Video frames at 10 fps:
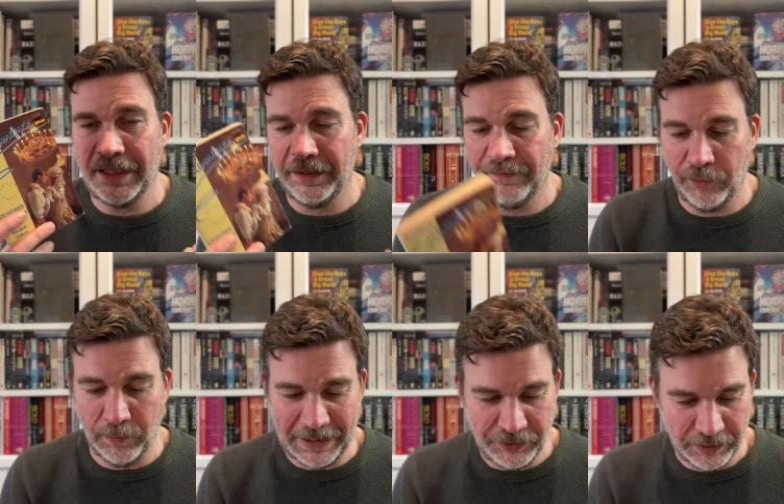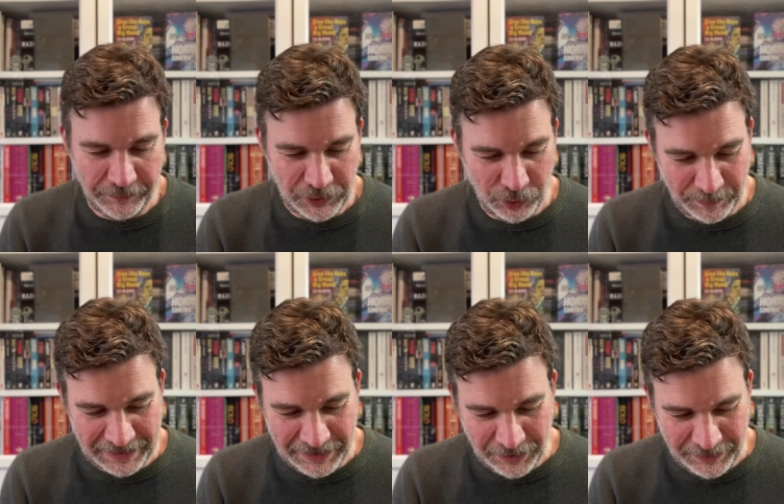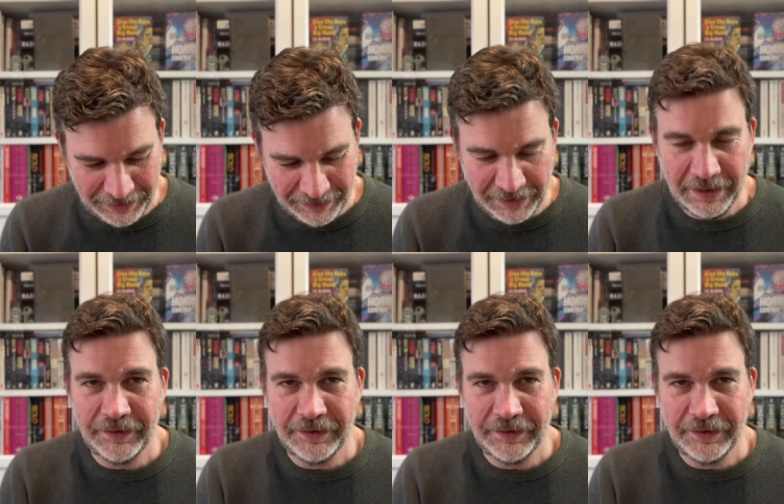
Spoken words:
and the formation of the European Union.